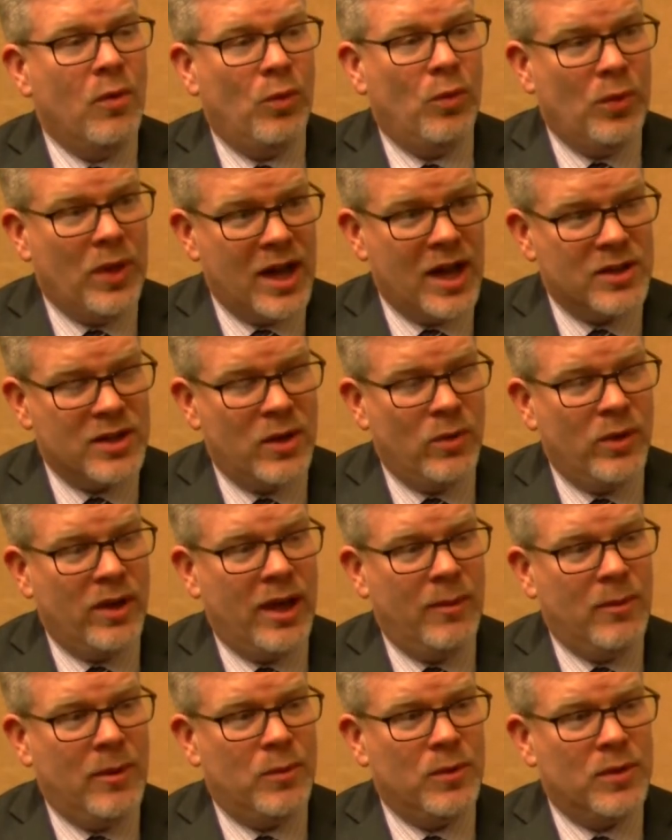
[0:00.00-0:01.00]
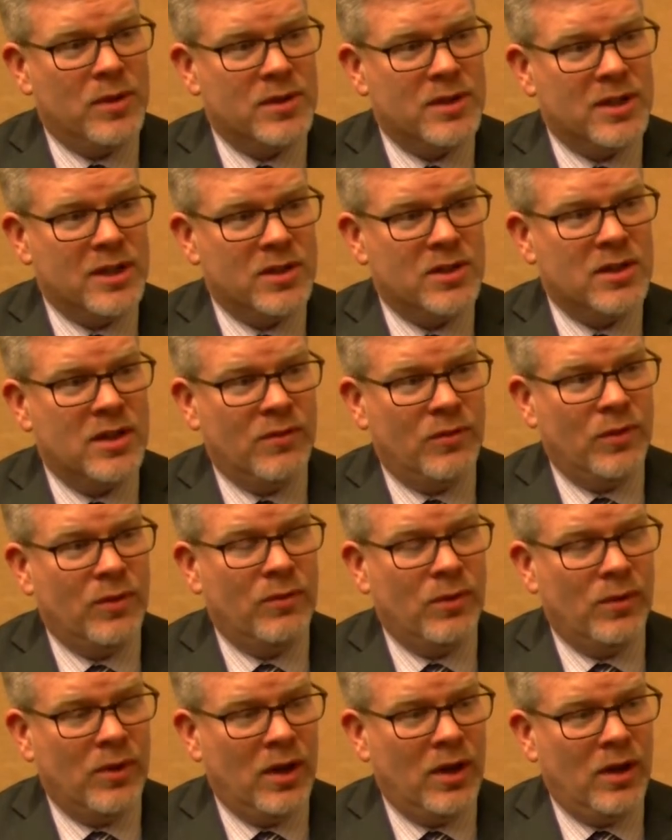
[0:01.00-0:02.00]
That's how we came up with the 6 different
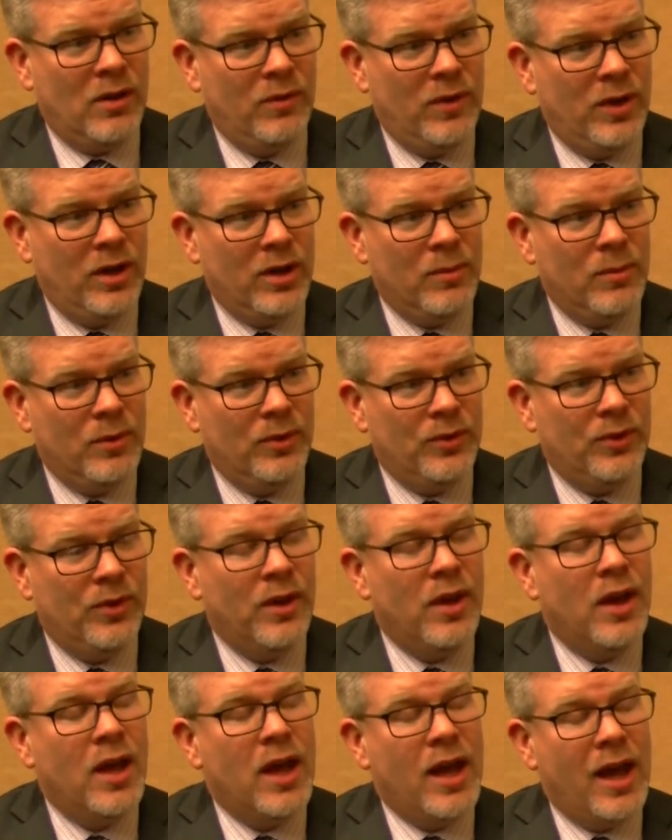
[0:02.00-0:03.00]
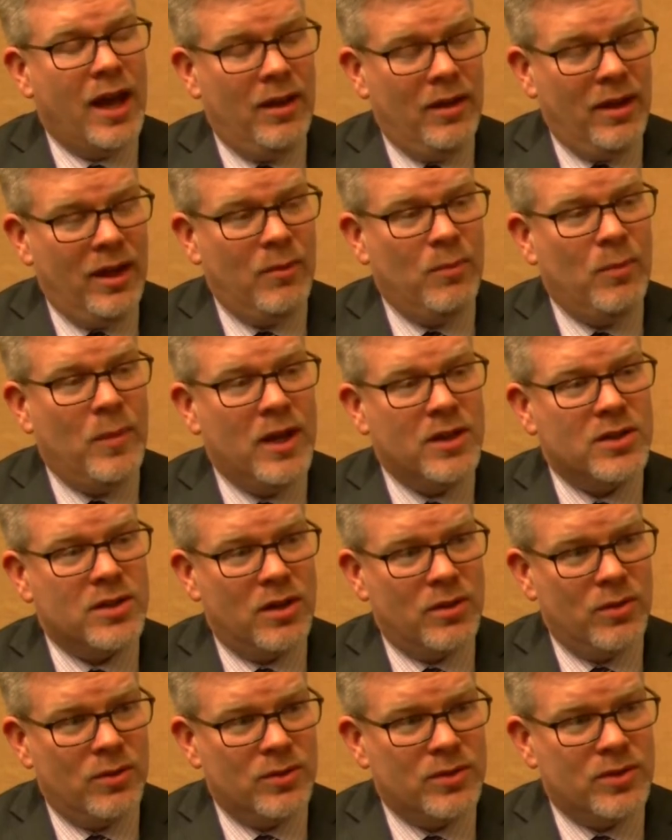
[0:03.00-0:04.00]
variables. And then based
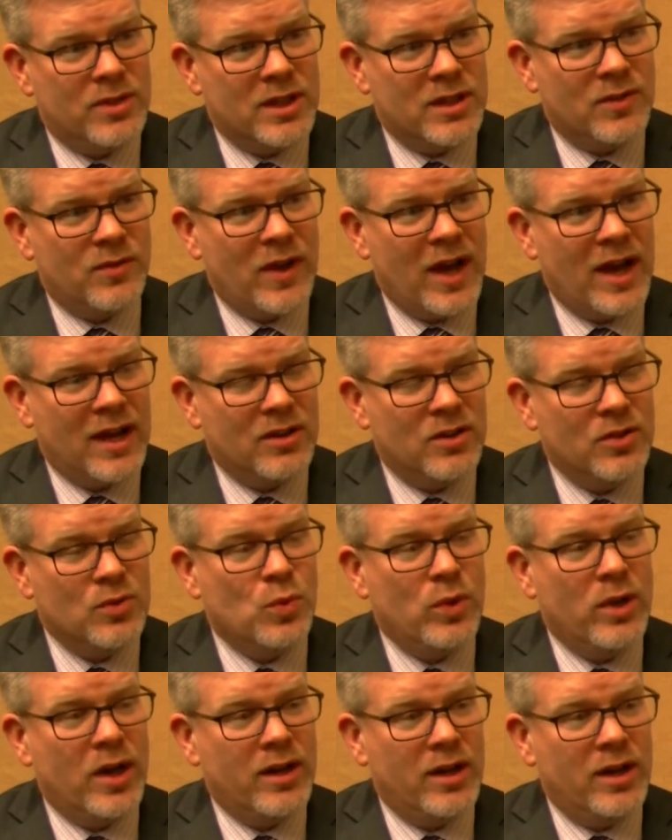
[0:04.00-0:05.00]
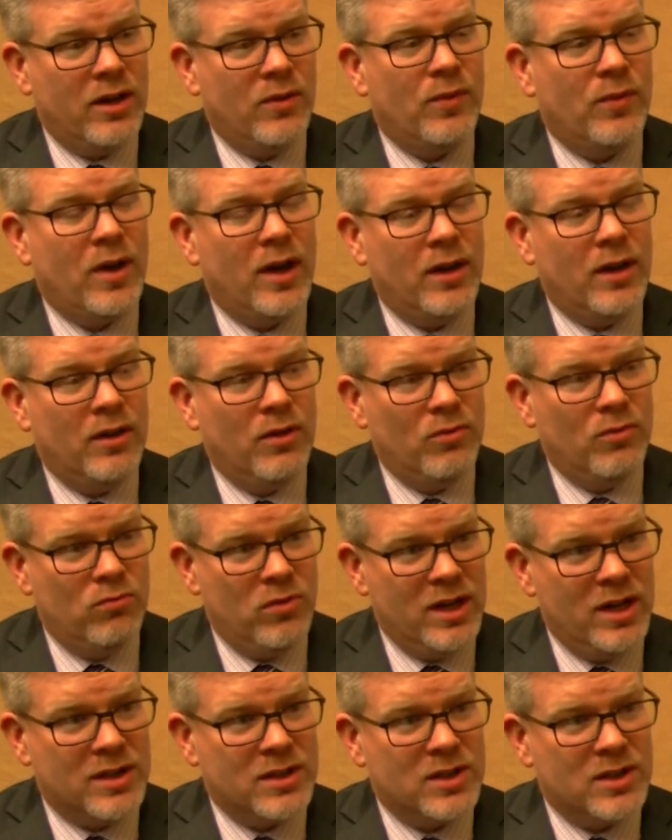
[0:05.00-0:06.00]
on those 6 factors, we identified
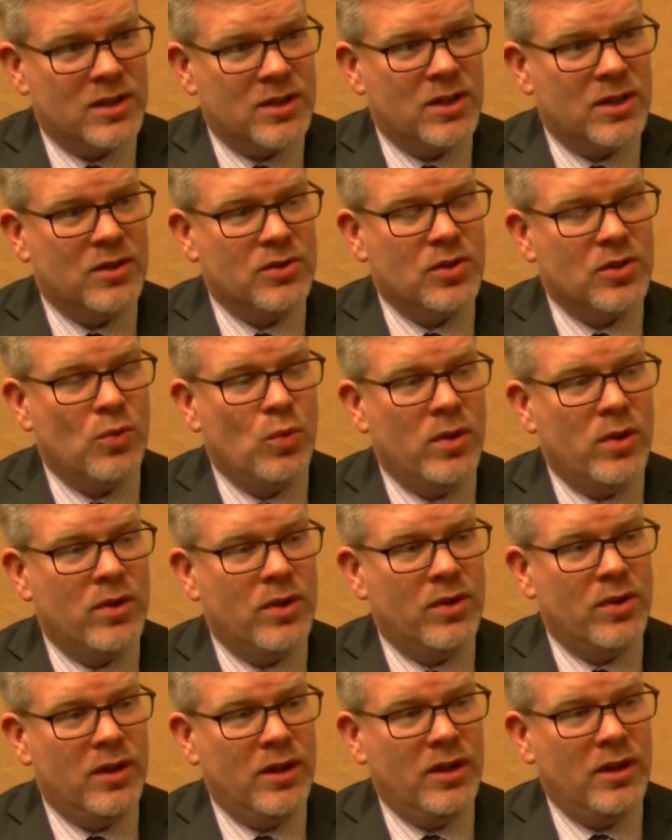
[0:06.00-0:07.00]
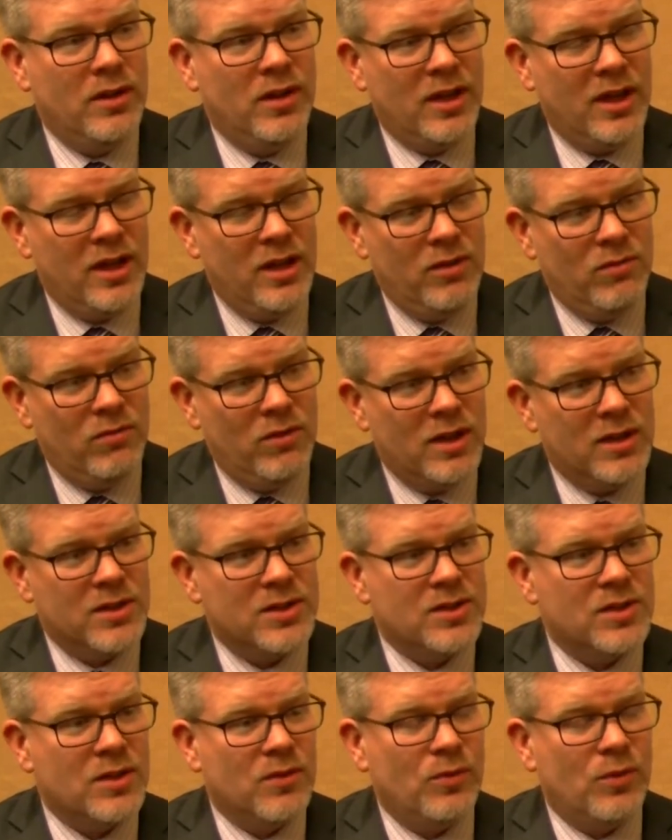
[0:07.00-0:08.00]
risks. So what are the key
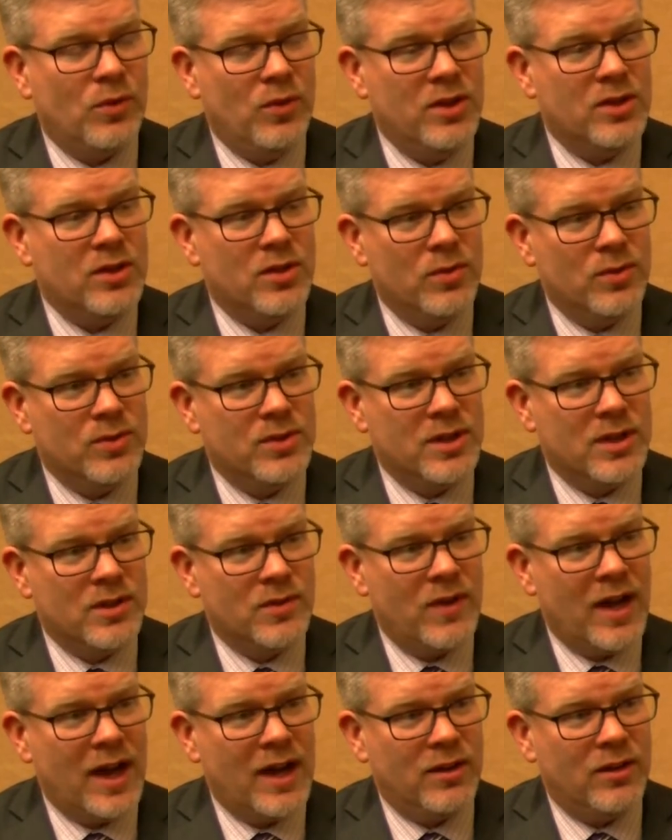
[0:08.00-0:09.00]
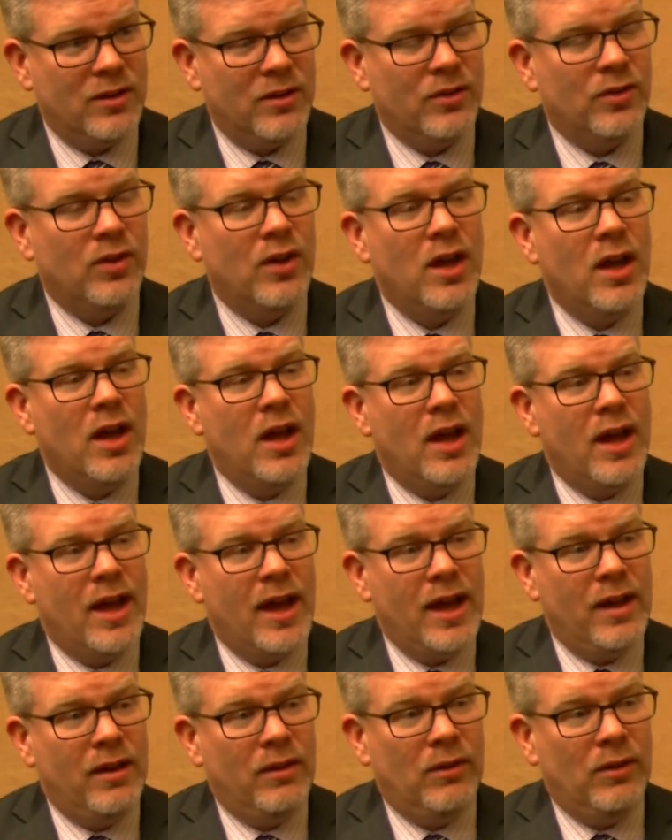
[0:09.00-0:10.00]
risks for each of those 6 factors?
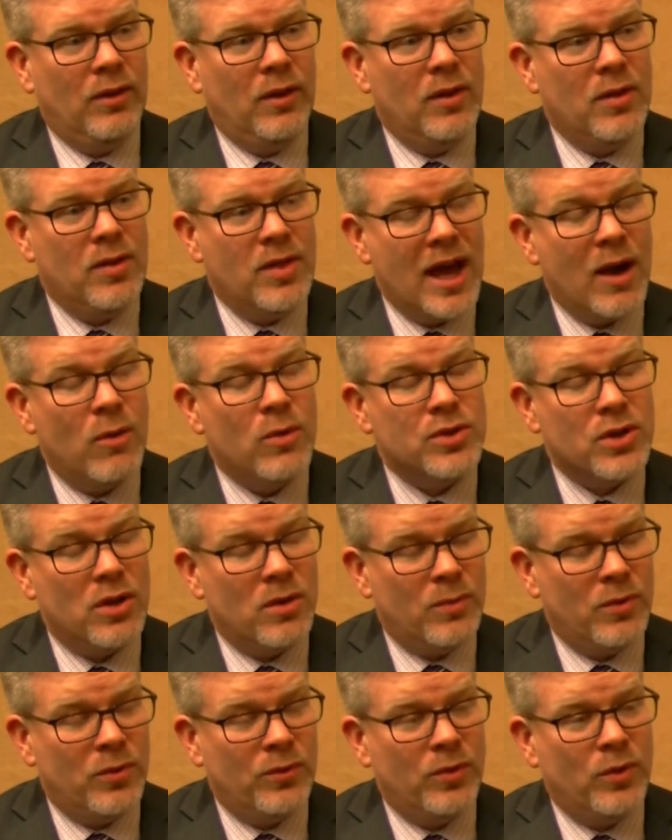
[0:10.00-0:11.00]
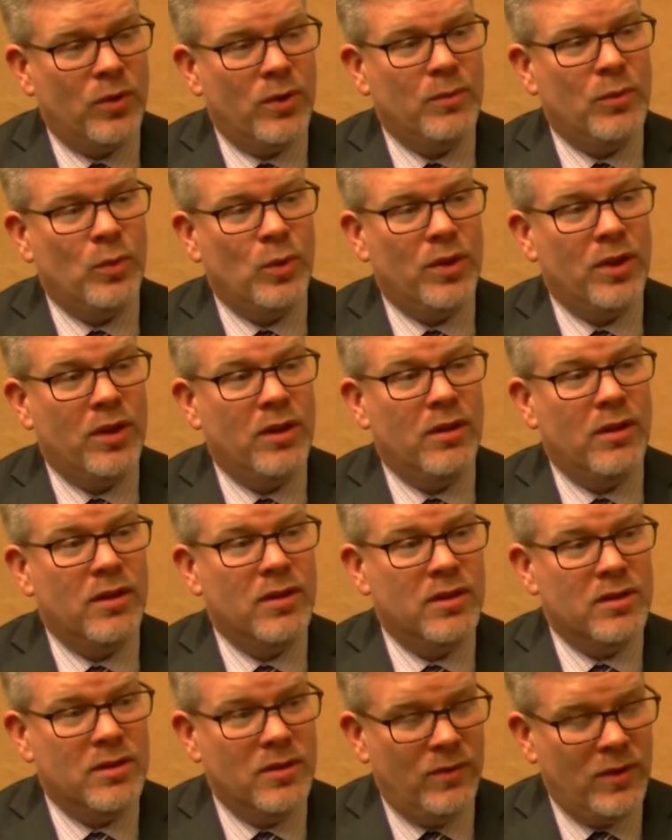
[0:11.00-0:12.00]
And that was all performed within
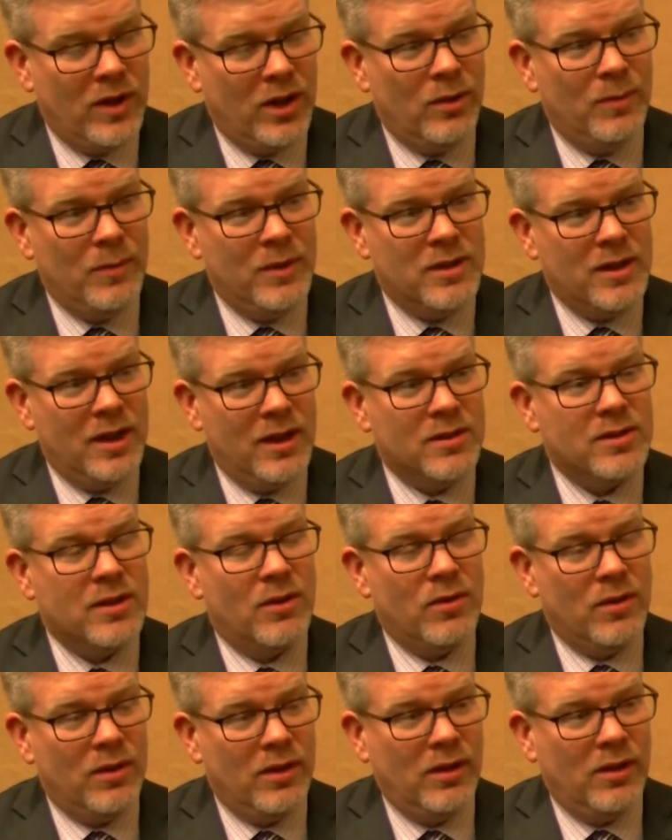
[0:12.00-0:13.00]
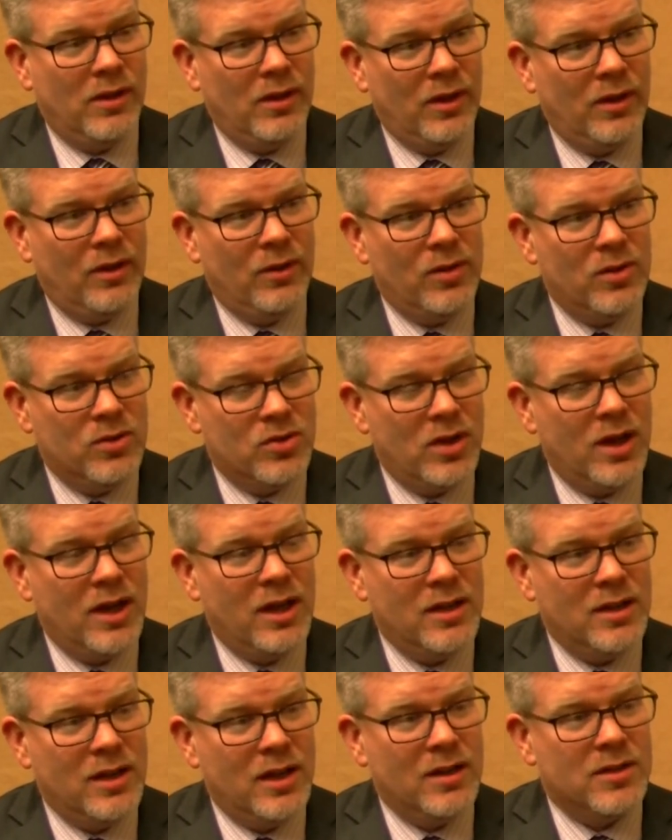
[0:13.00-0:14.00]
the development data set, or the
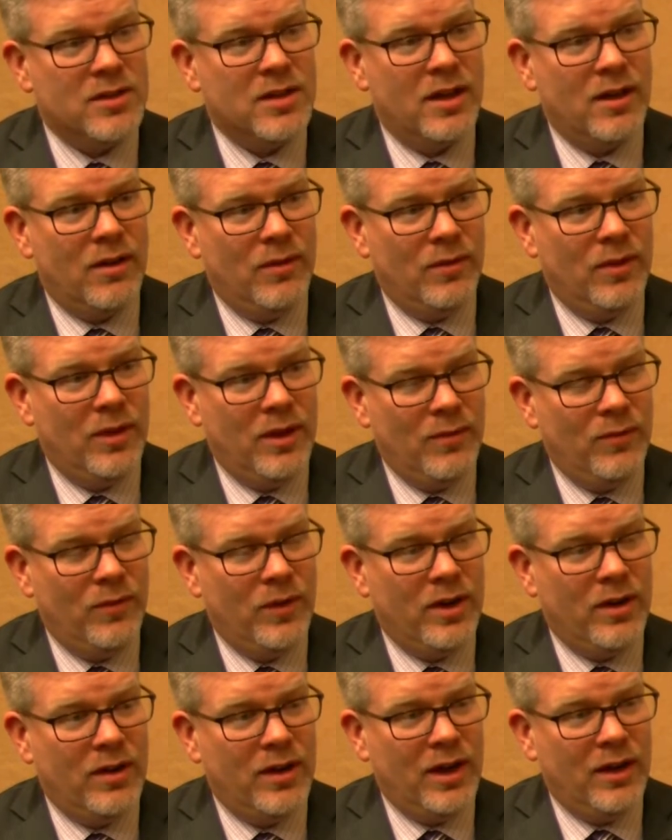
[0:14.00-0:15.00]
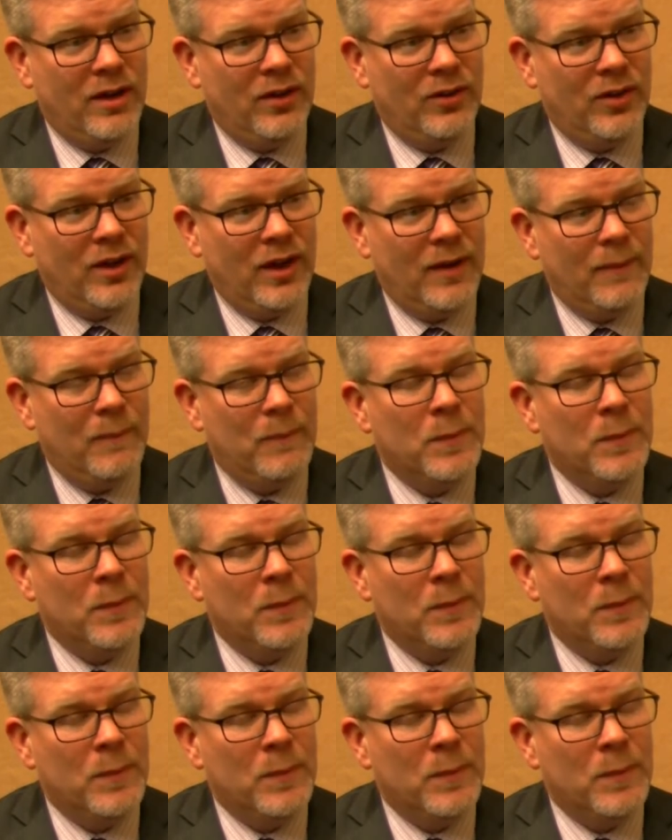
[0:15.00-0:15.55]
training data set of the IMvigor data set.